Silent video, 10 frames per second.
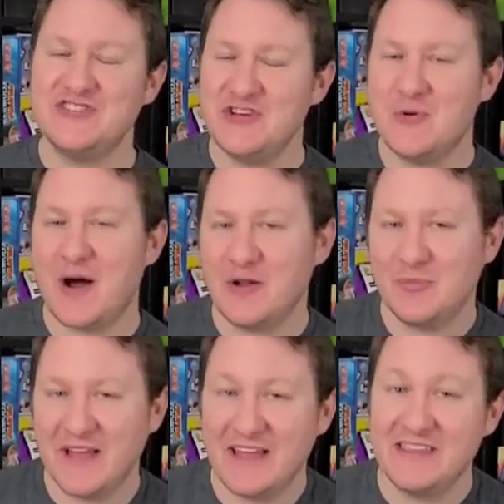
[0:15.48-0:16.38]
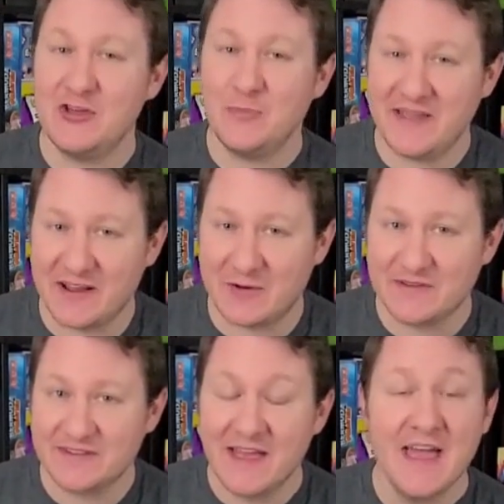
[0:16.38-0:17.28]
you how to play
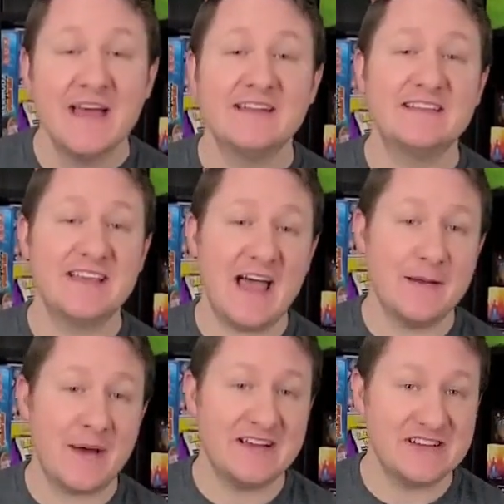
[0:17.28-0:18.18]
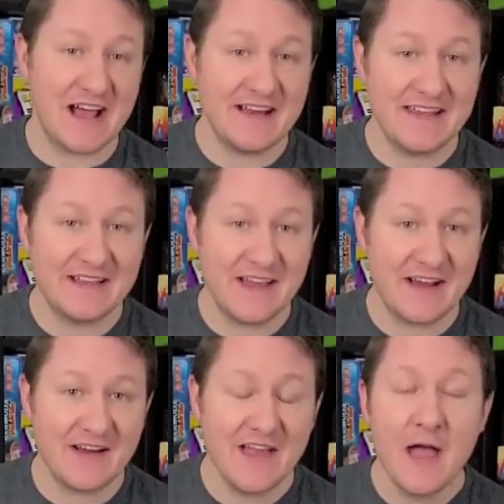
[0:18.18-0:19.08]
Cubitos, designed by John D.
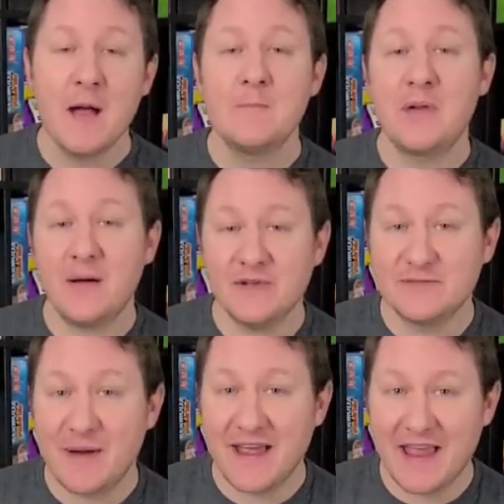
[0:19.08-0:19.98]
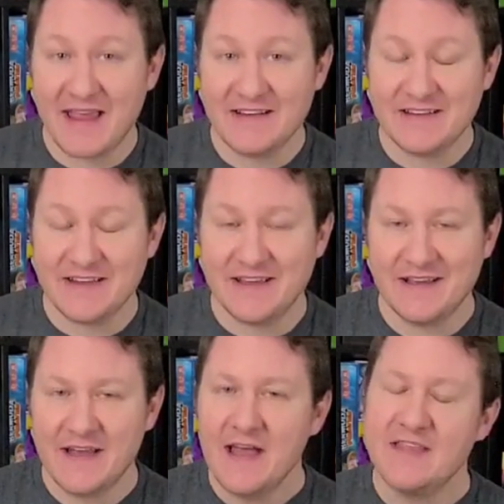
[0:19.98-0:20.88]
Clare, published by AAG.
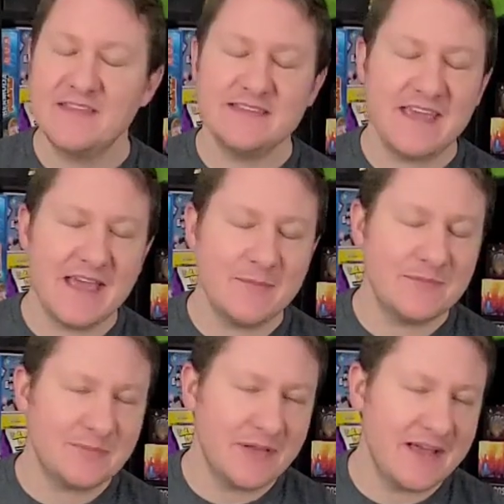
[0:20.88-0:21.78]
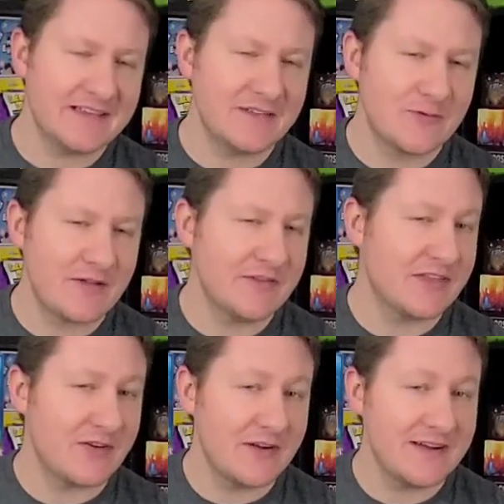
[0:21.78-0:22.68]
This game plays in roughly
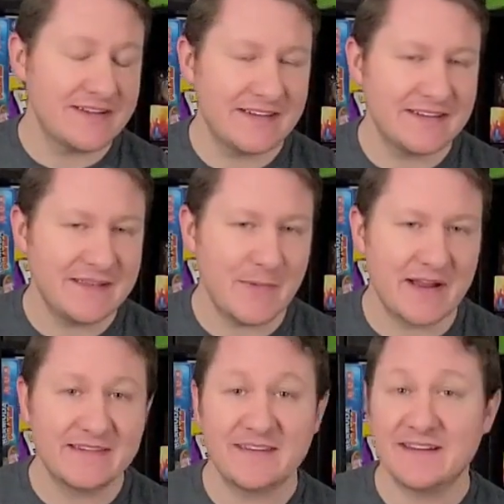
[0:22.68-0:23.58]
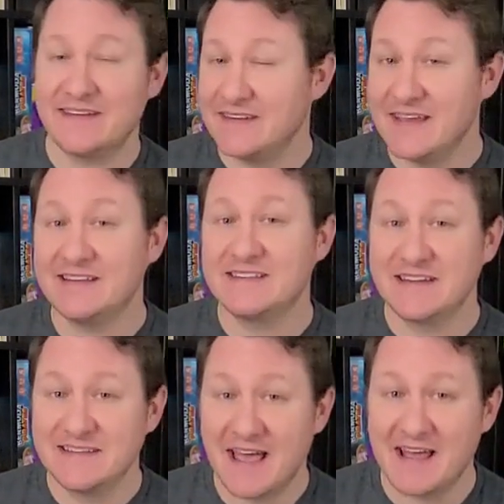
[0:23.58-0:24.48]
30 to 60 minutes and it's
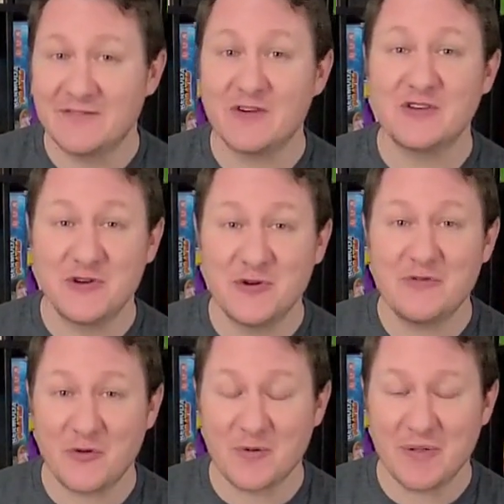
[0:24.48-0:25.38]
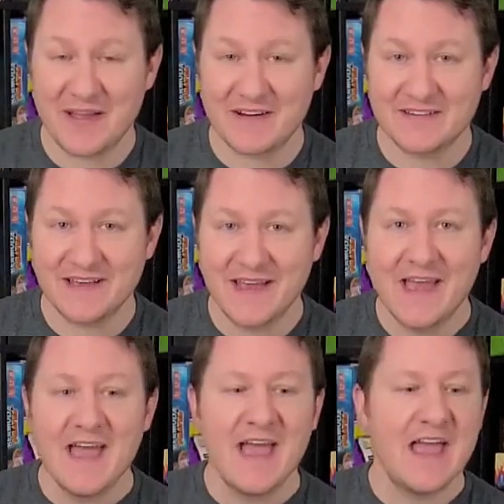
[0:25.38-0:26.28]
designed for 2 to 4 players.
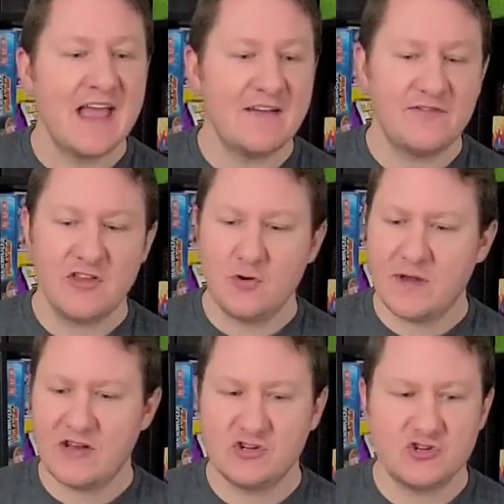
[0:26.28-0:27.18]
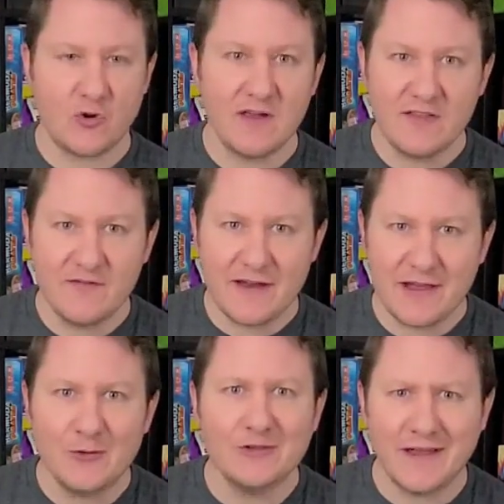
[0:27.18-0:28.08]
If you enjoy the
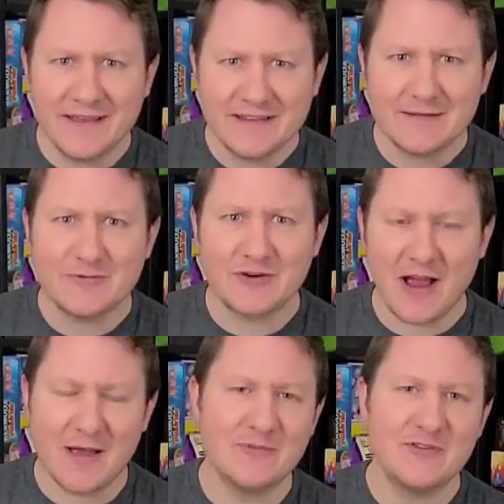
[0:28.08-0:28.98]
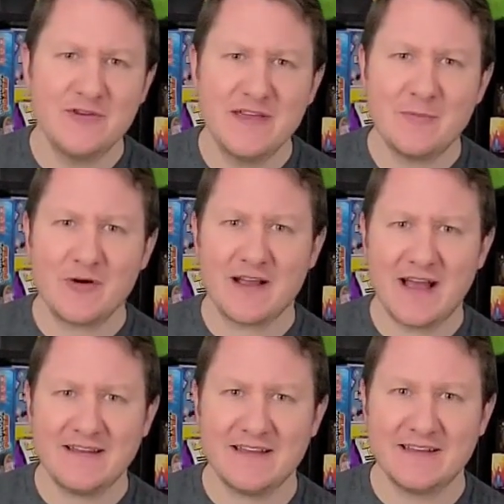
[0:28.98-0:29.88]
video, like and subscribe so you get more
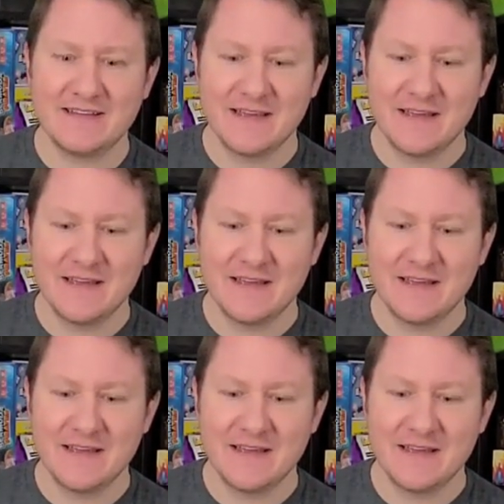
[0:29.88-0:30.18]
content.